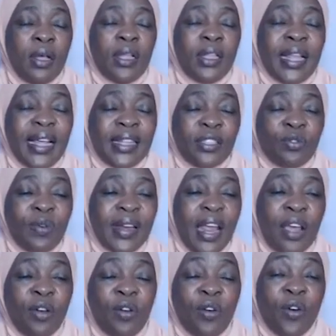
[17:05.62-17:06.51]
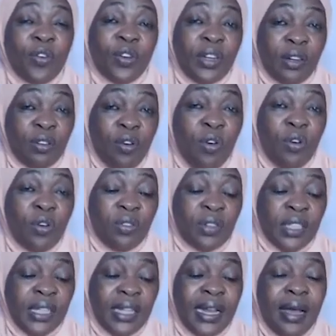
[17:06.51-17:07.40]
that's what I
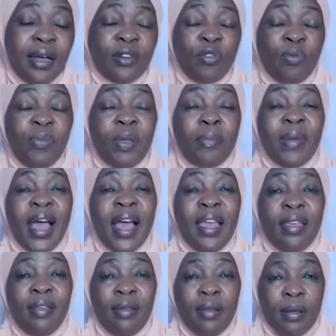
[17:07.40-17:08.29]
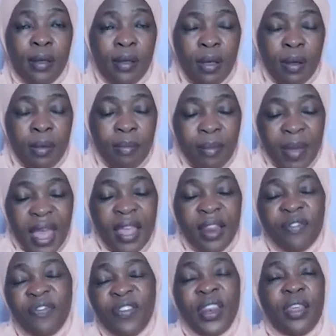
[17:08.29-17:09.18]
consider to be my
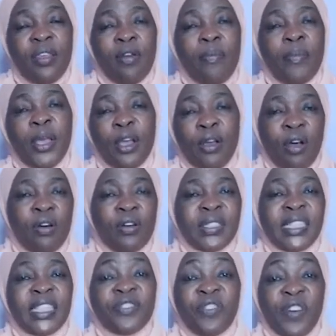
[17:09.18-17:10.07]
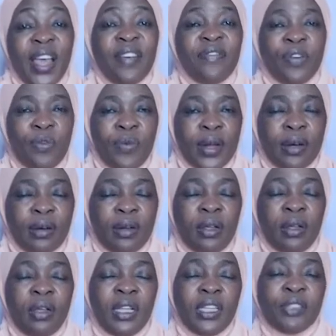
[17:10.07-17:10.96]
main video because it's for everyone.
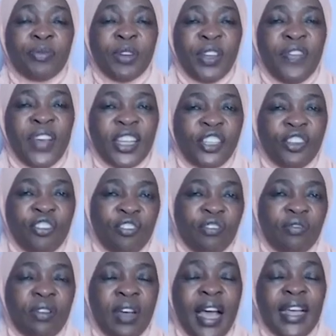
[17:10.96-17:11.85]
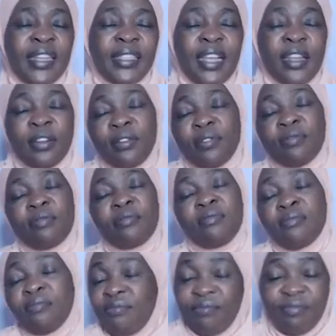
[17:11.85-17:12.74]
It's motivational. I intend
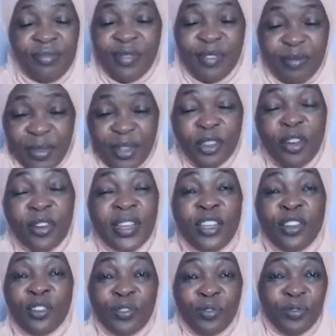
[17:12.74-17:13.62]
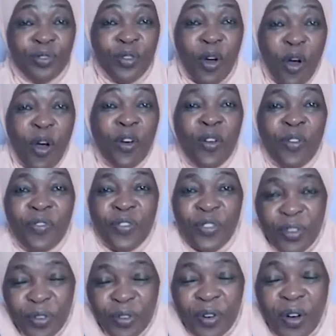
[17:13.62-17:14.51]
to be talking to all
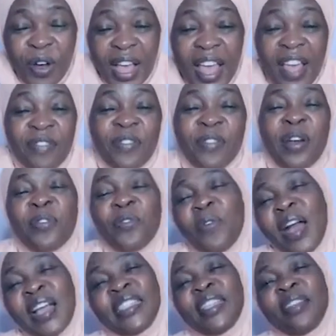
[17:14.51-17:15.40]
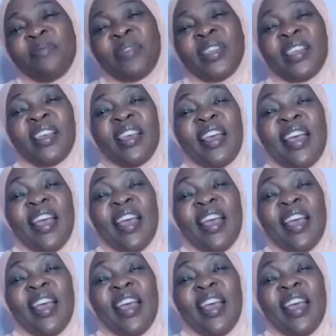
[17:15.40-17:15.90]
of you, everyone watching me.